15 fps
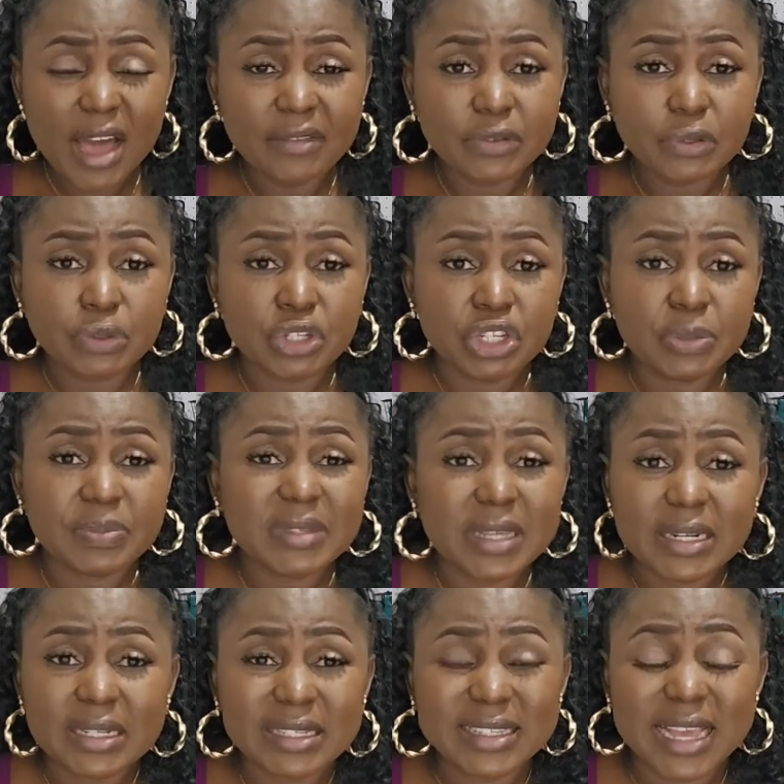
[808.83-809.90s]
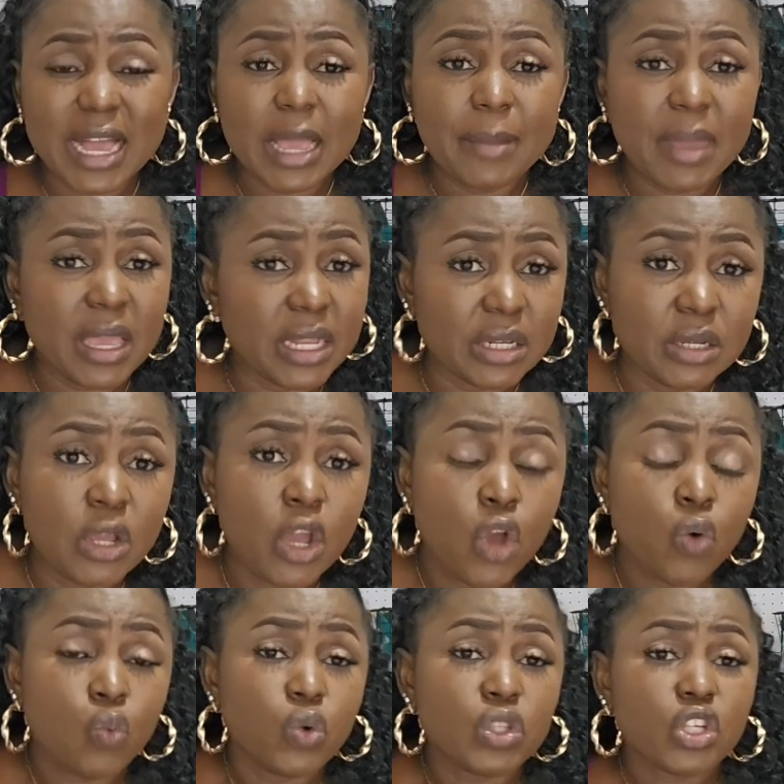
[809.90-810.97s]
ship certain time, and
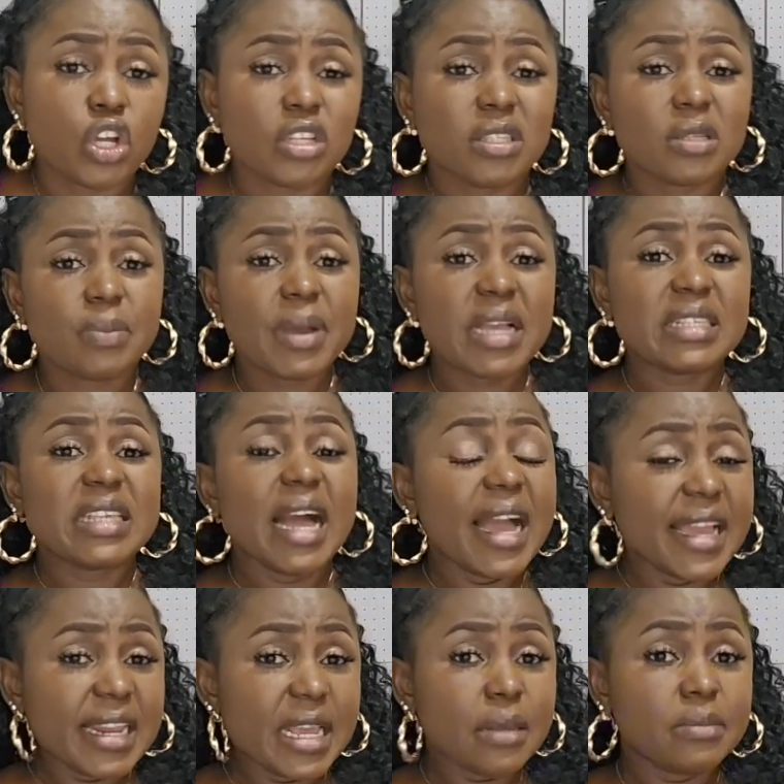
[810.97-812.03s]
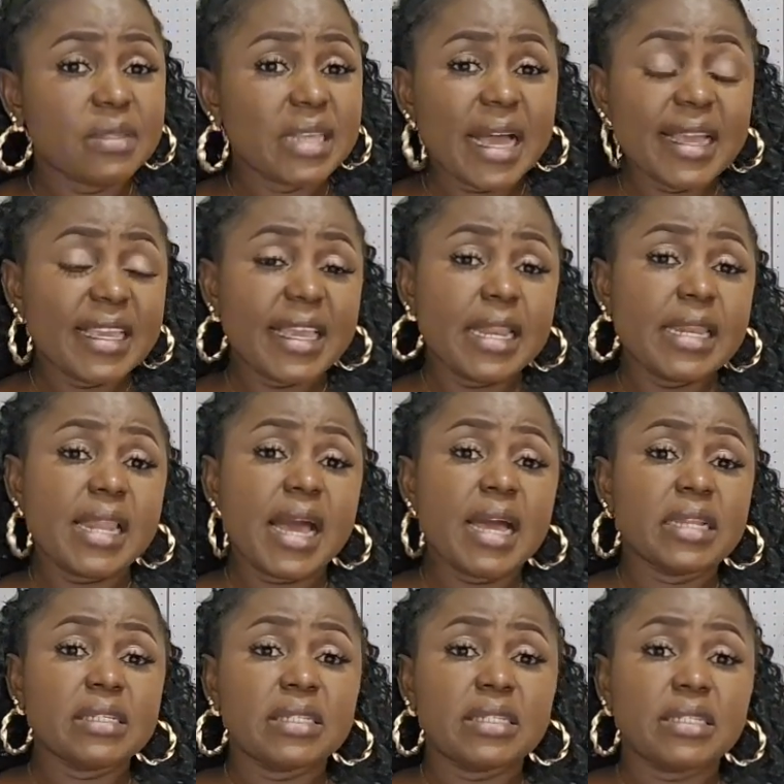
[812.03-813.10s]
with customized items I
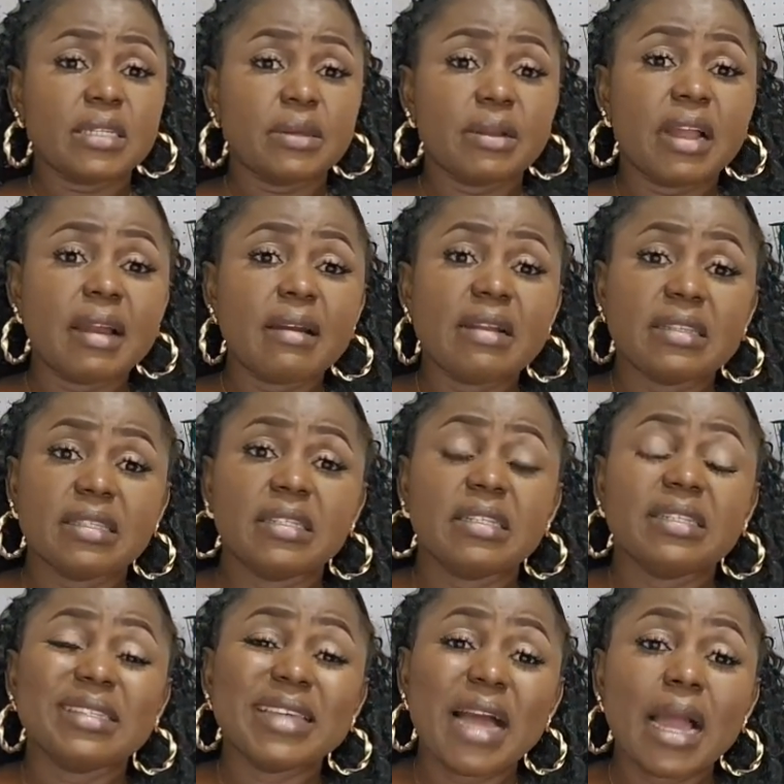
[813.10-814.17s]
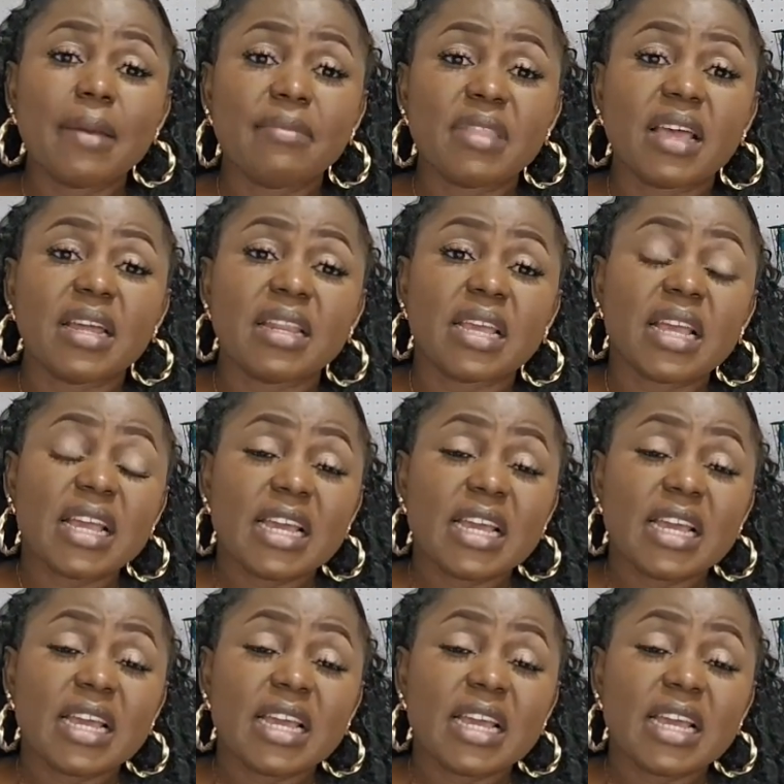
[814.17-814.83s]
cannot guarantee the time that